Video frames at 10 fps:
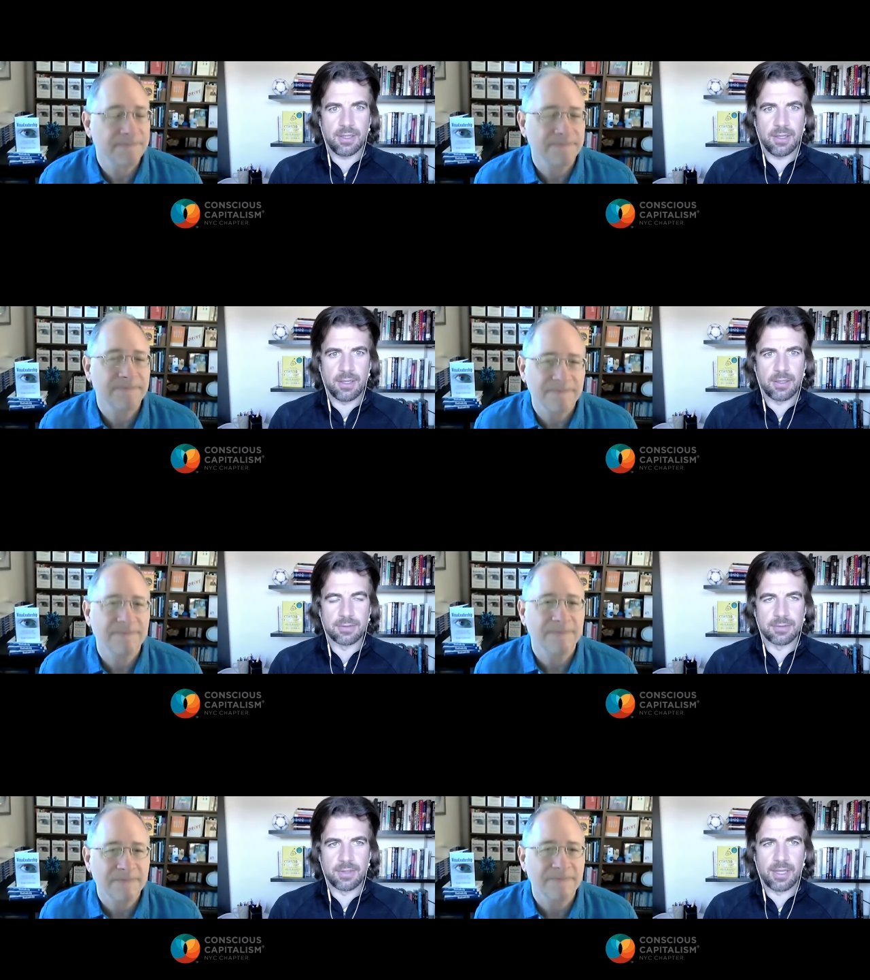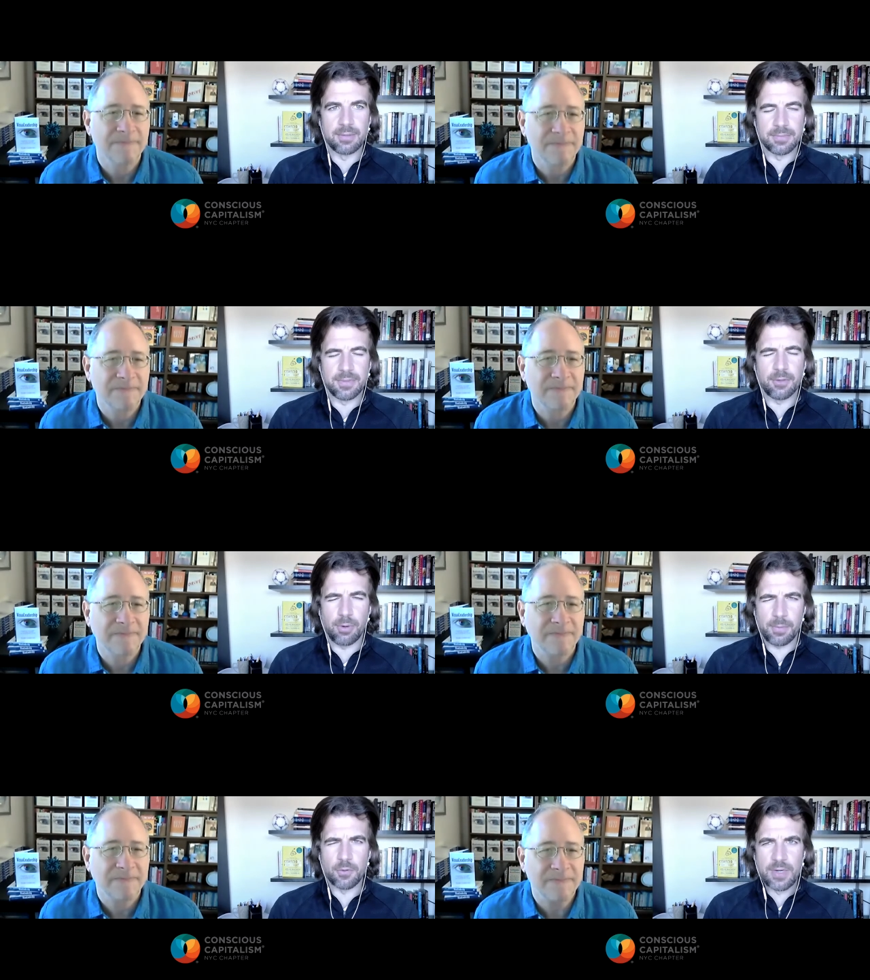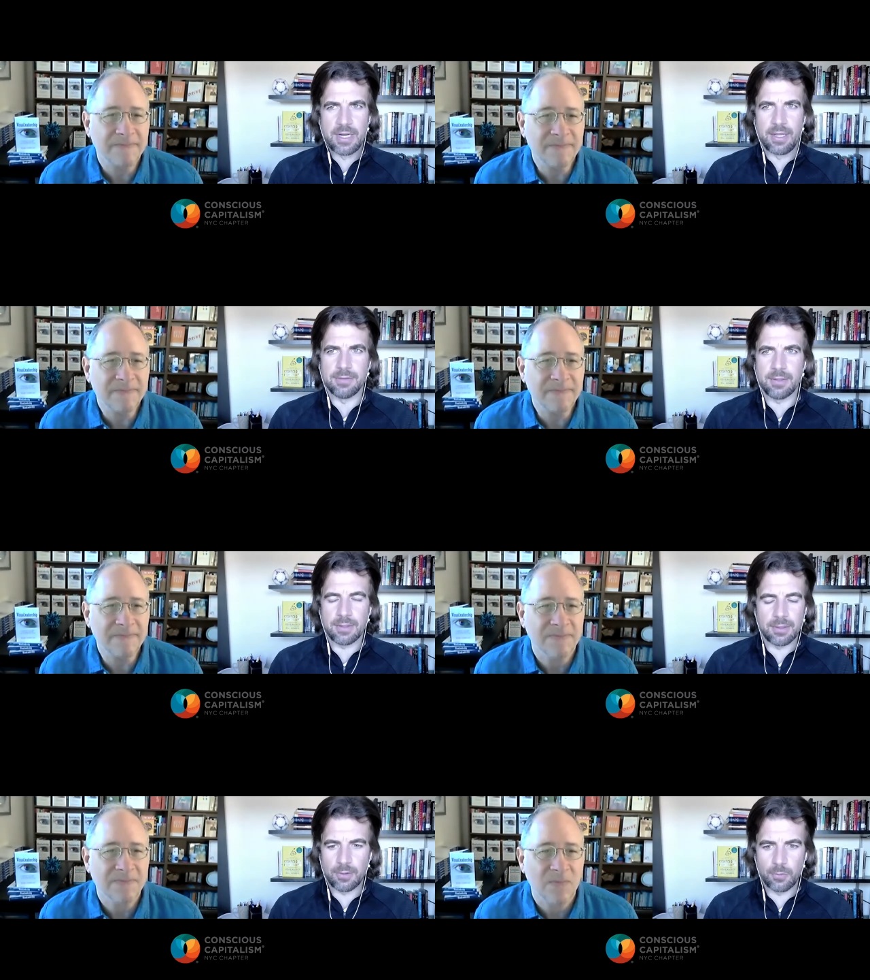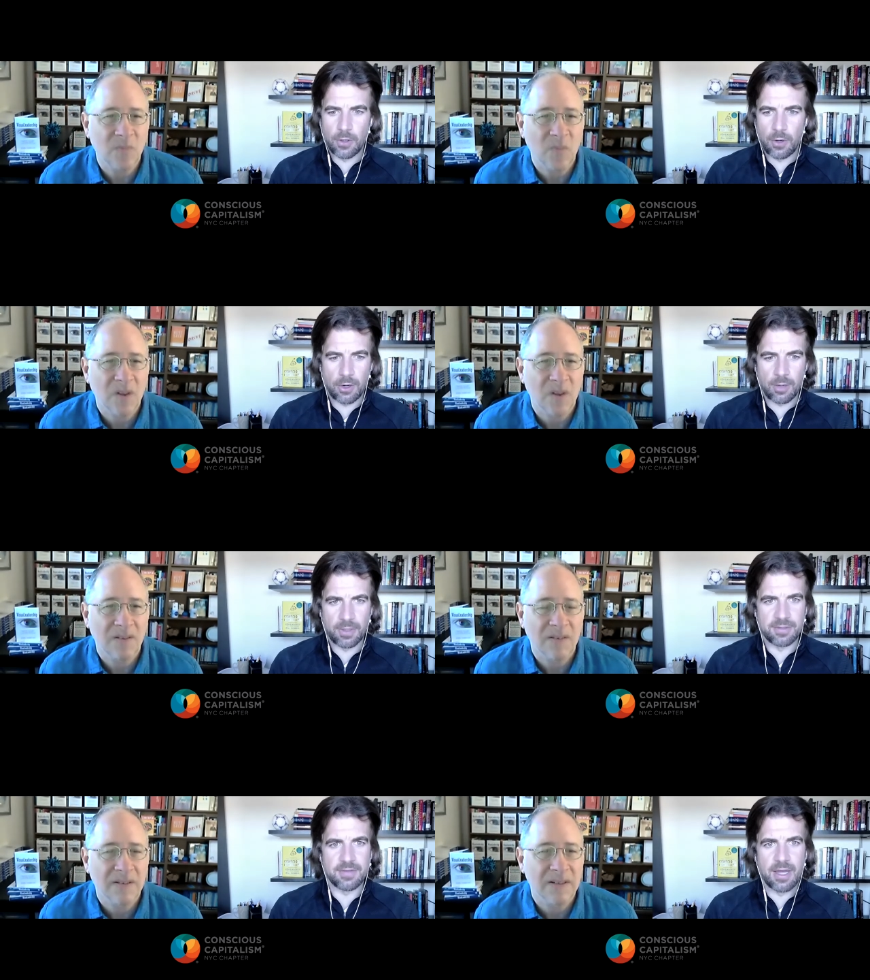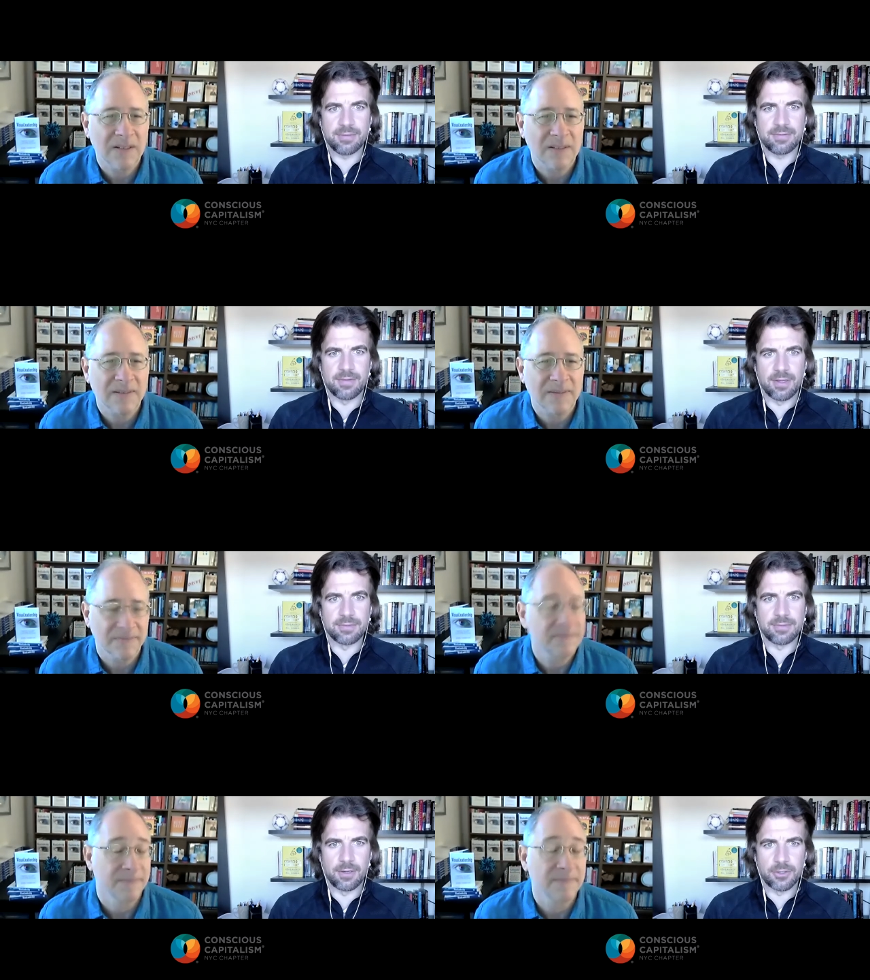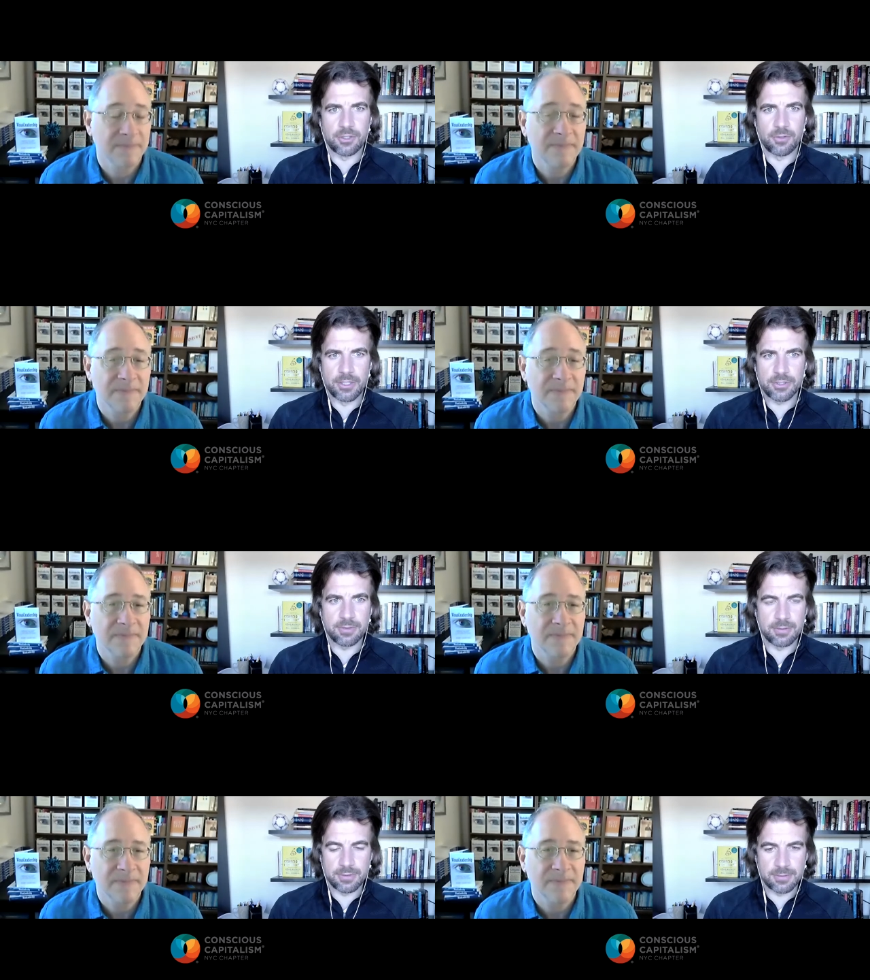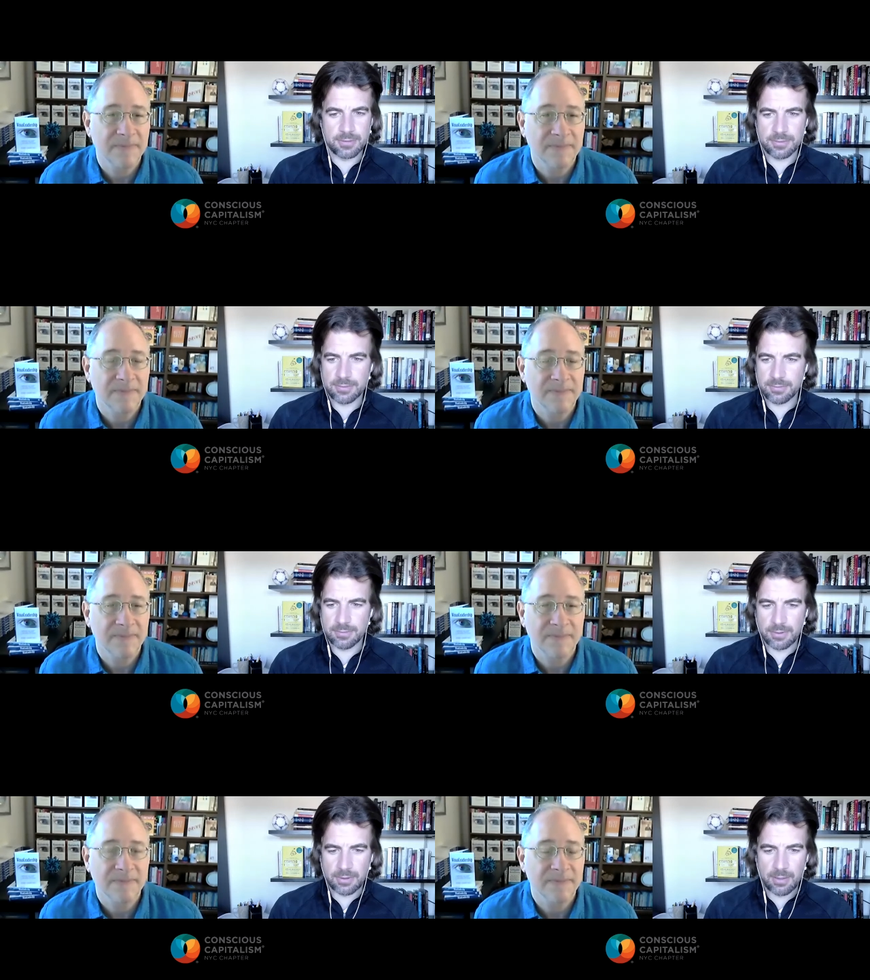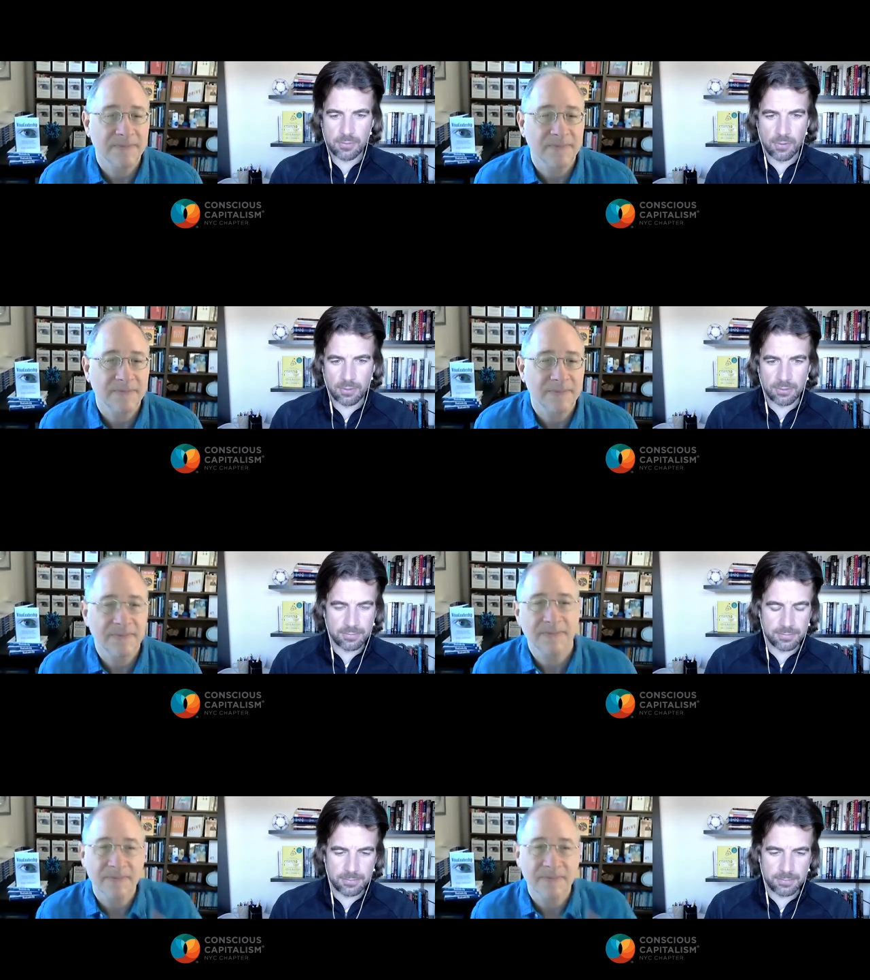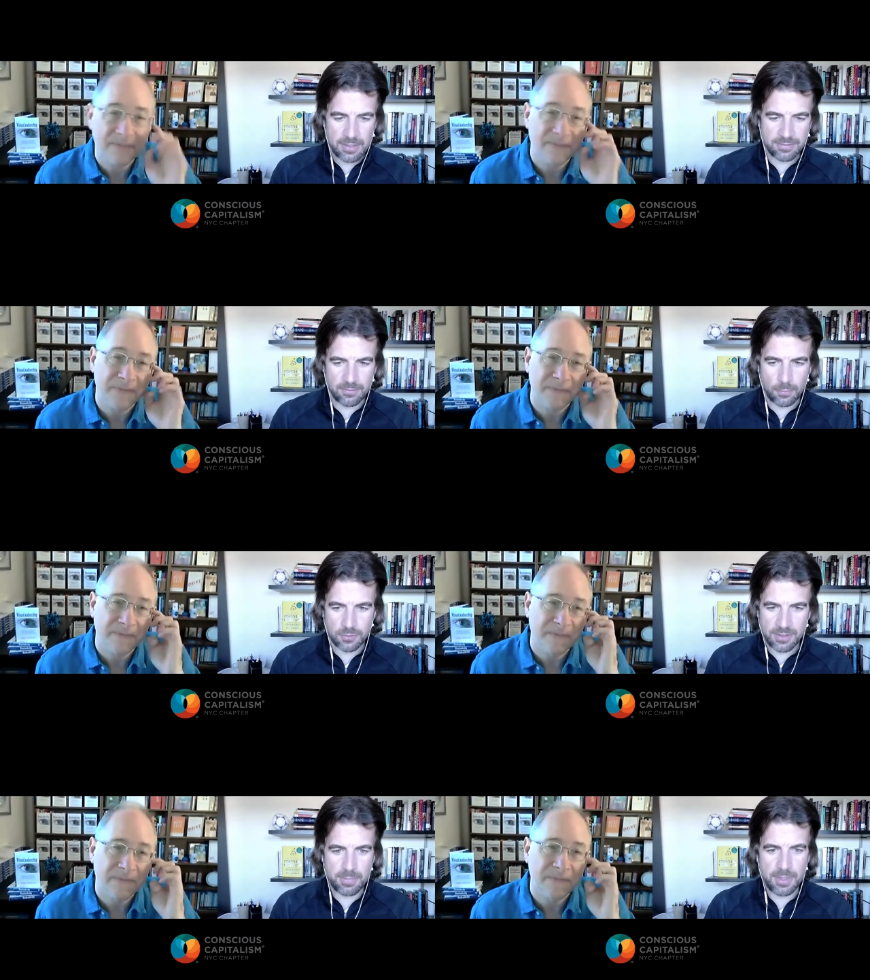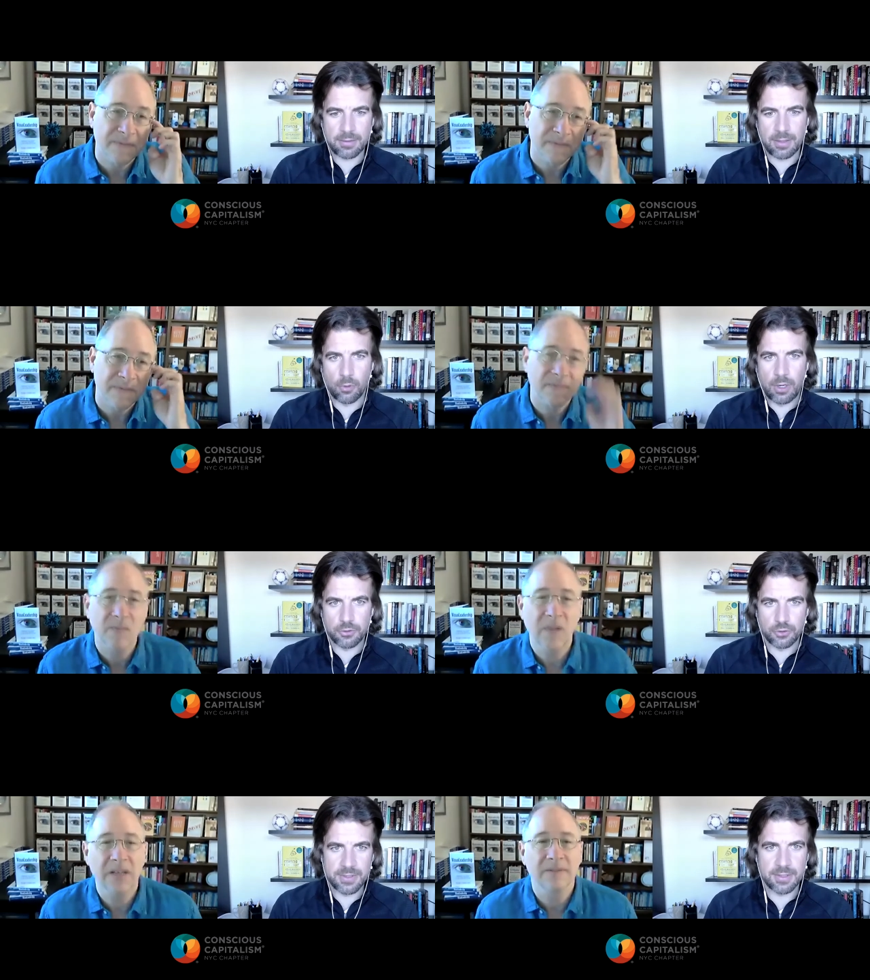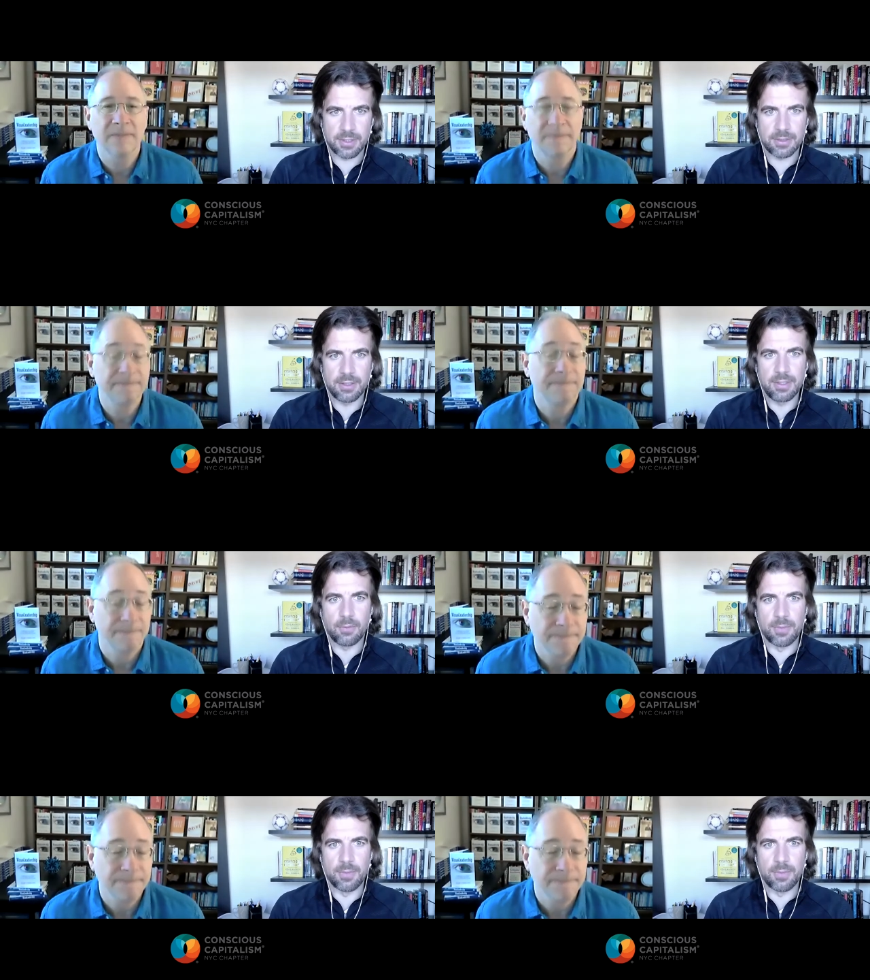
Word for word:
Speaker 1: And they, they're probably reading, and uh, we all are about the stats, that the younger generation is a lot more based on social impact, a lot more altruistic. To